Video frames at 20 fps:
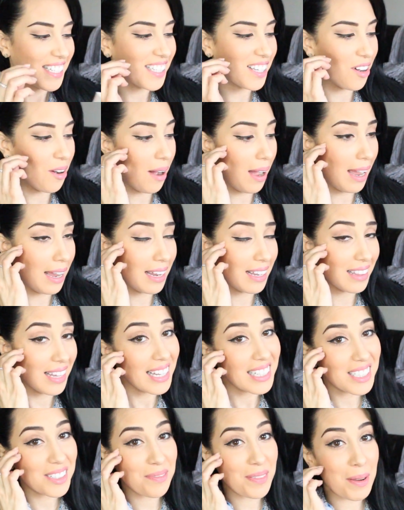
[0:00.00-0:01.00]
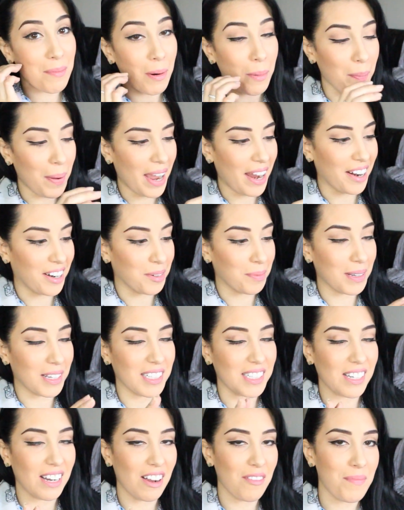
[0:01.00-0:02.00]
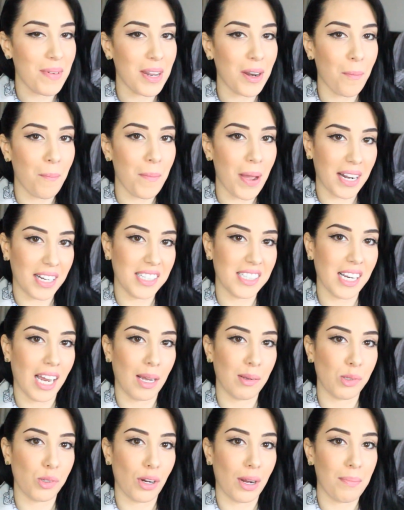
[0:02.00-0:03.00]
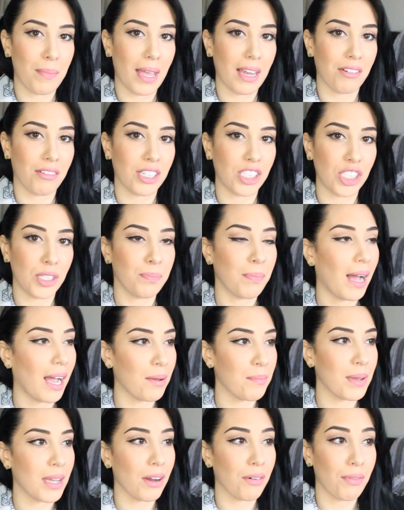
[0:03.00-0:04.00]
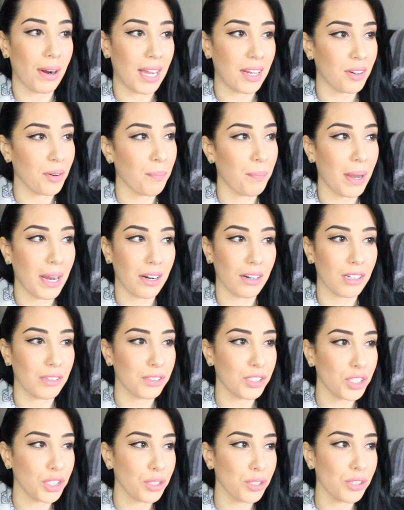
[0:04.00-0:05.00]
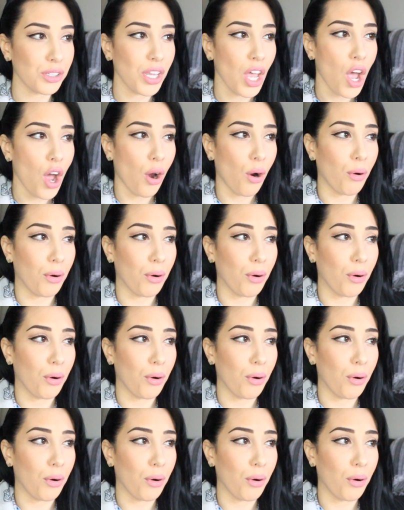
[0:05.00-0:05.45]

So I like to be prepared because there have been many times where I make Richie buy me a random pair of shoes